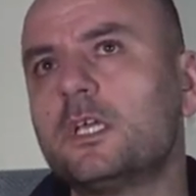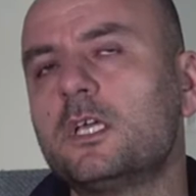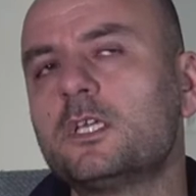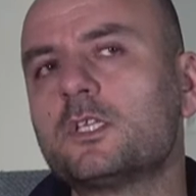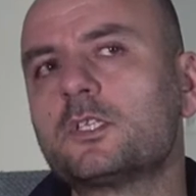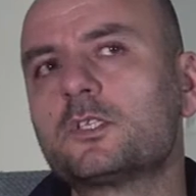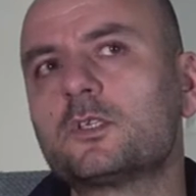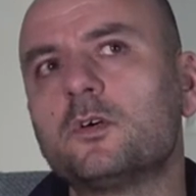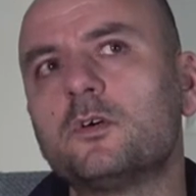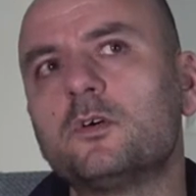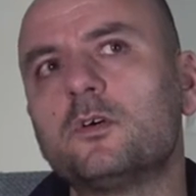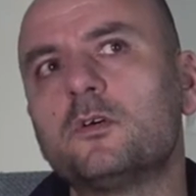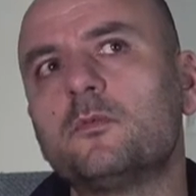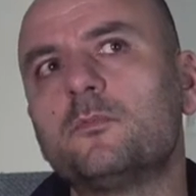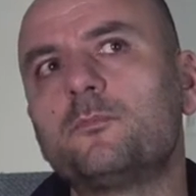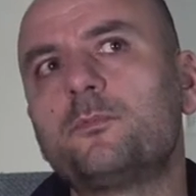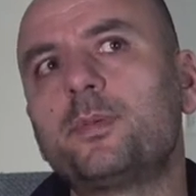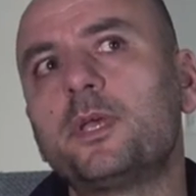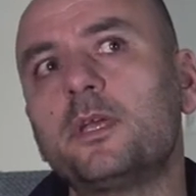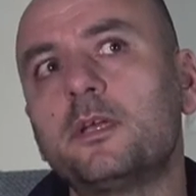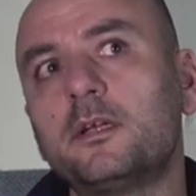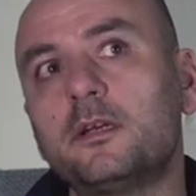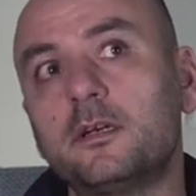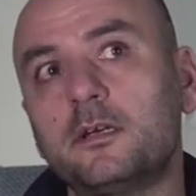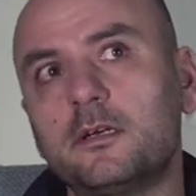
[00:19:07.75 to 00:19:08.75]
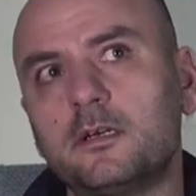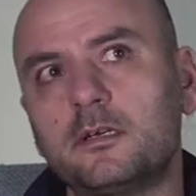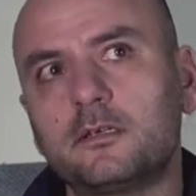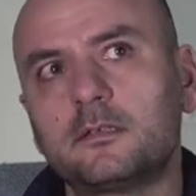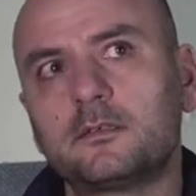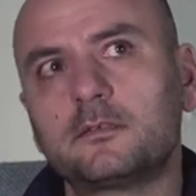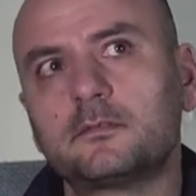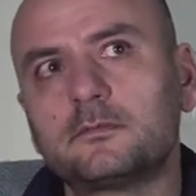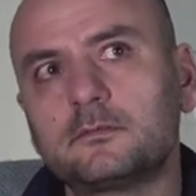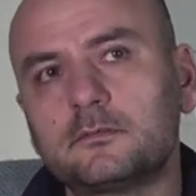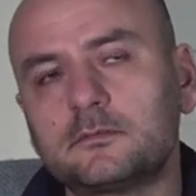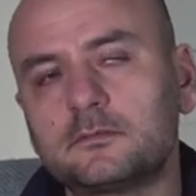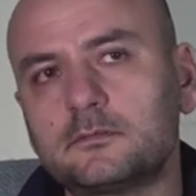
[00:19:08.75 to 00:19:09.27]
So per
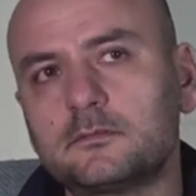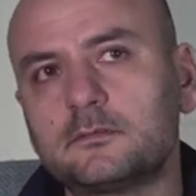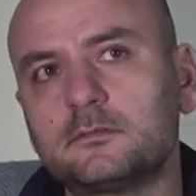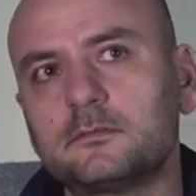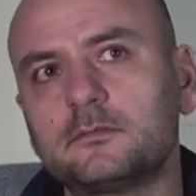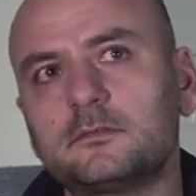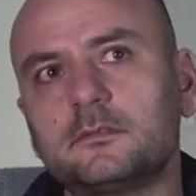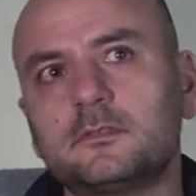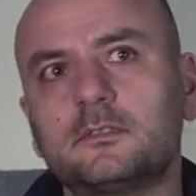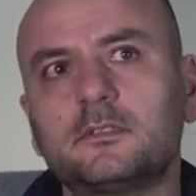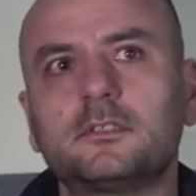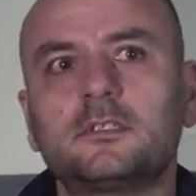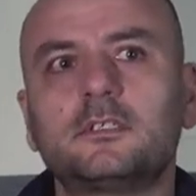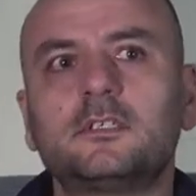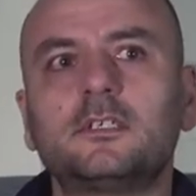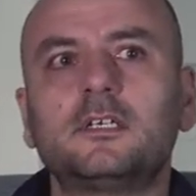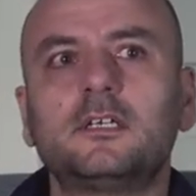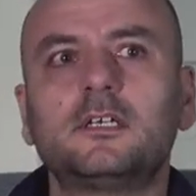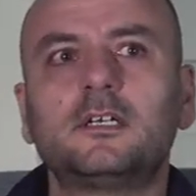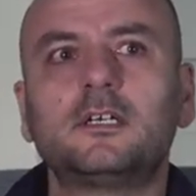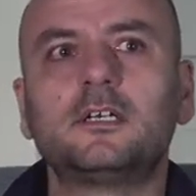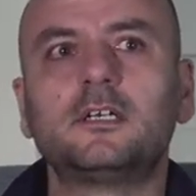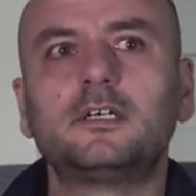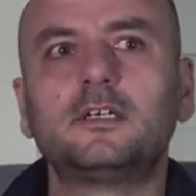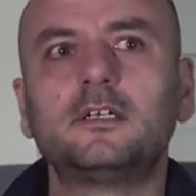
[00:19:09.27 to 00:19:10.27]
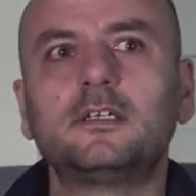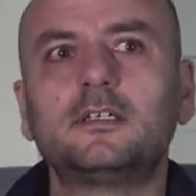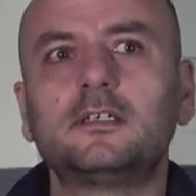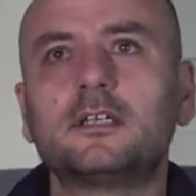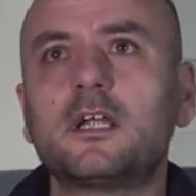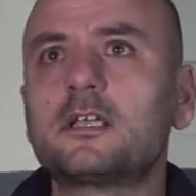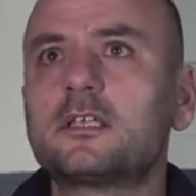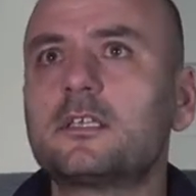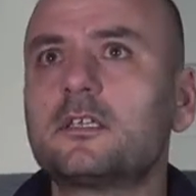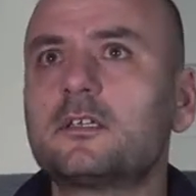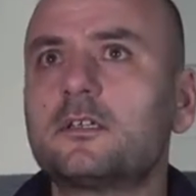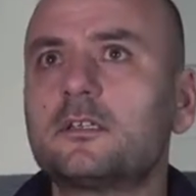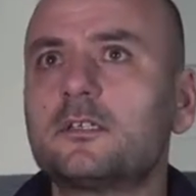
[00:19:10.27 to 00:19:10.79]
uh,
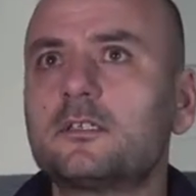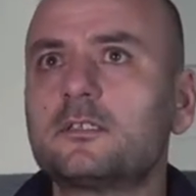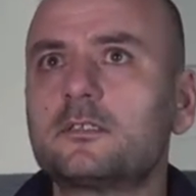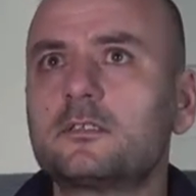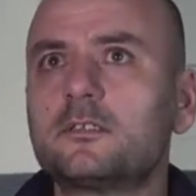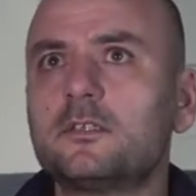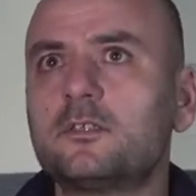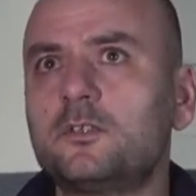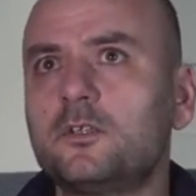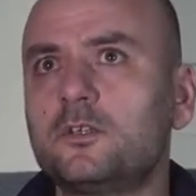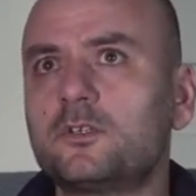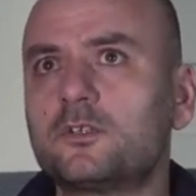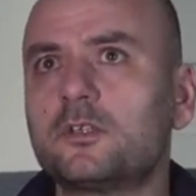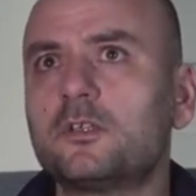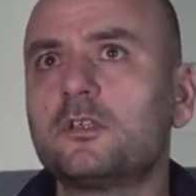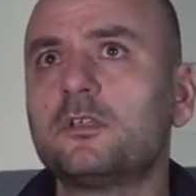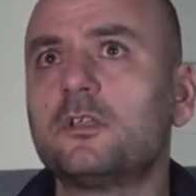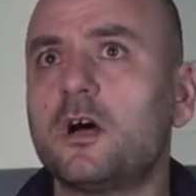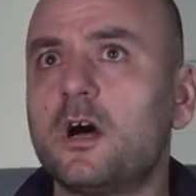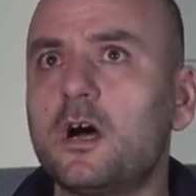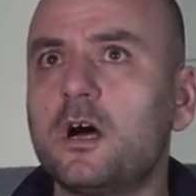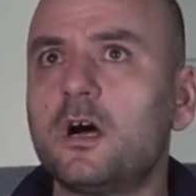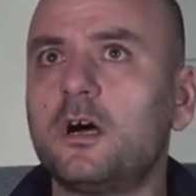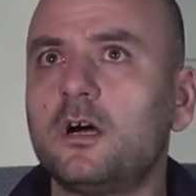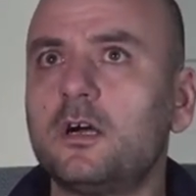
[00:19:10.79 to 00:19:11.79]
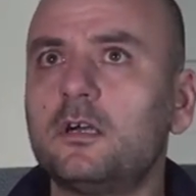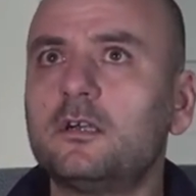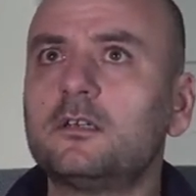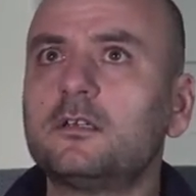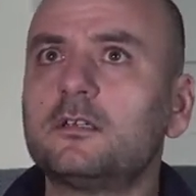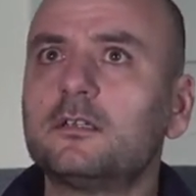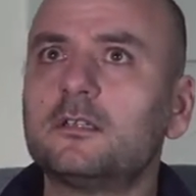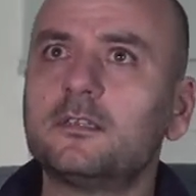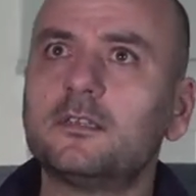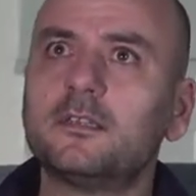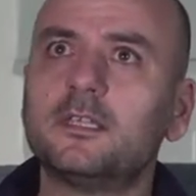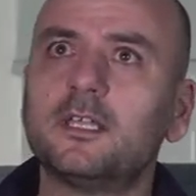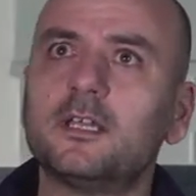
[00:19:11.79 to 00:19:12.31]
Iraqi constitution law,
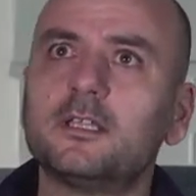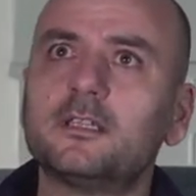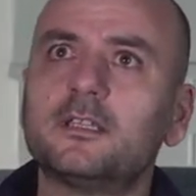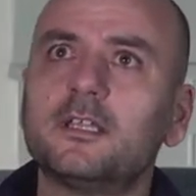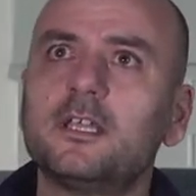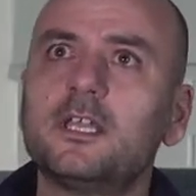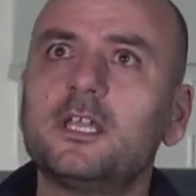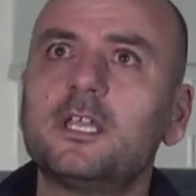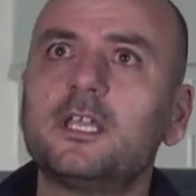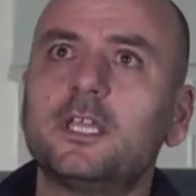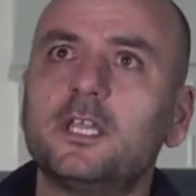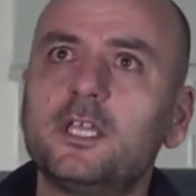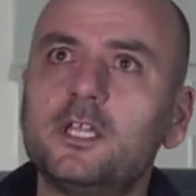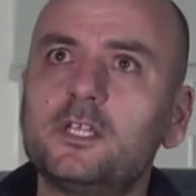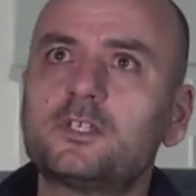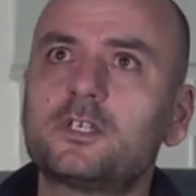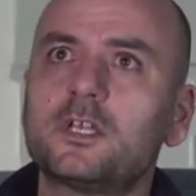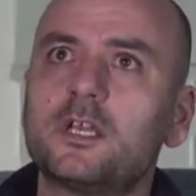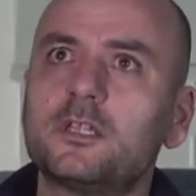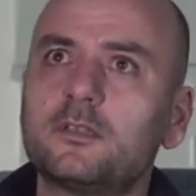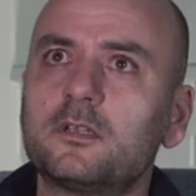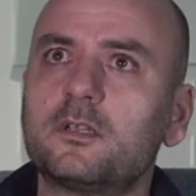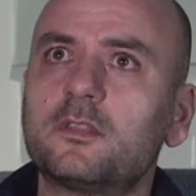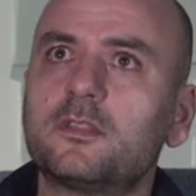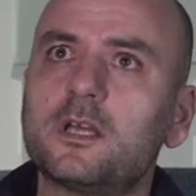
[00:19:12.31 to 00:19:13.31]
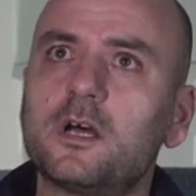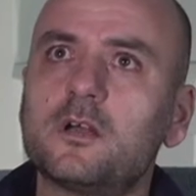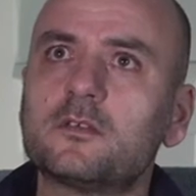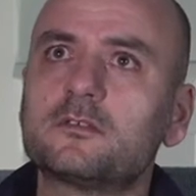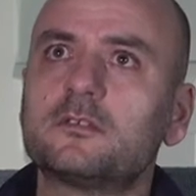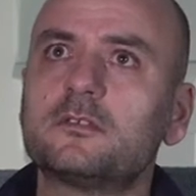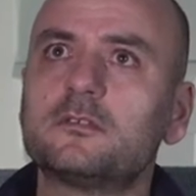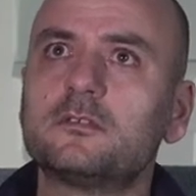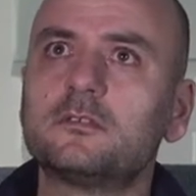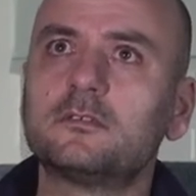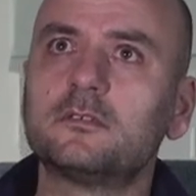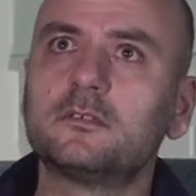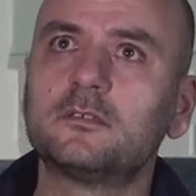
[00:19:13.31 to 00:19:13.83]
that each
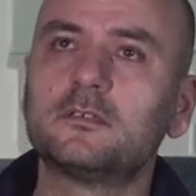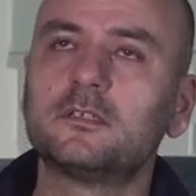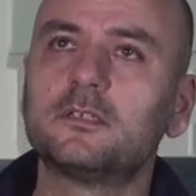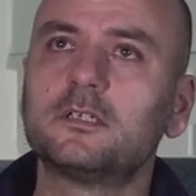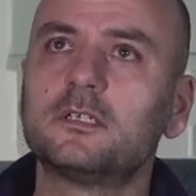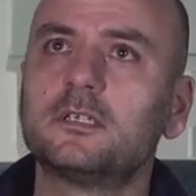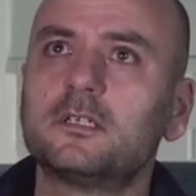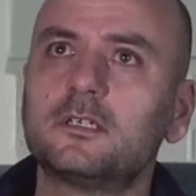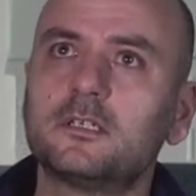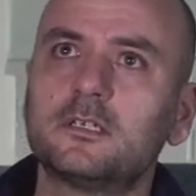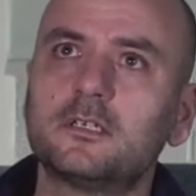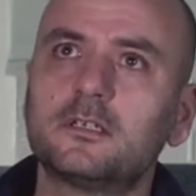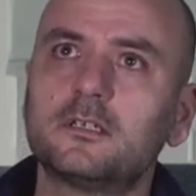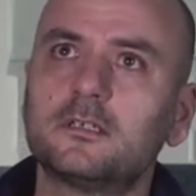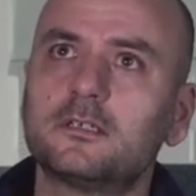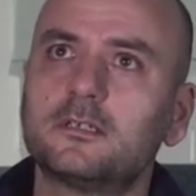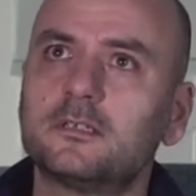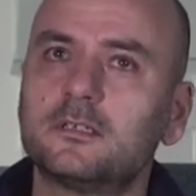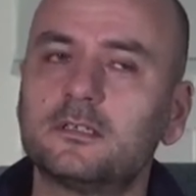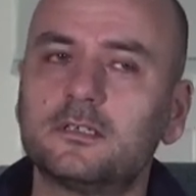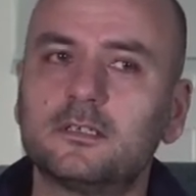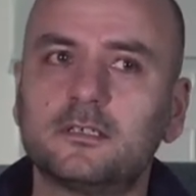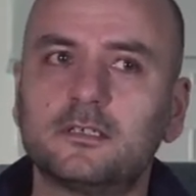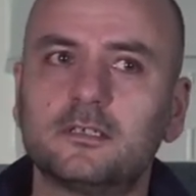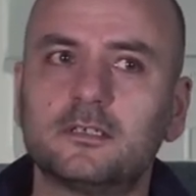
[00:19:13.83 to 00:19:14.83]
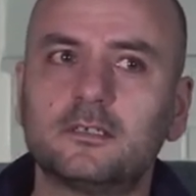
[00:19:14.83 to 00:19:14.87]
100,000 uh,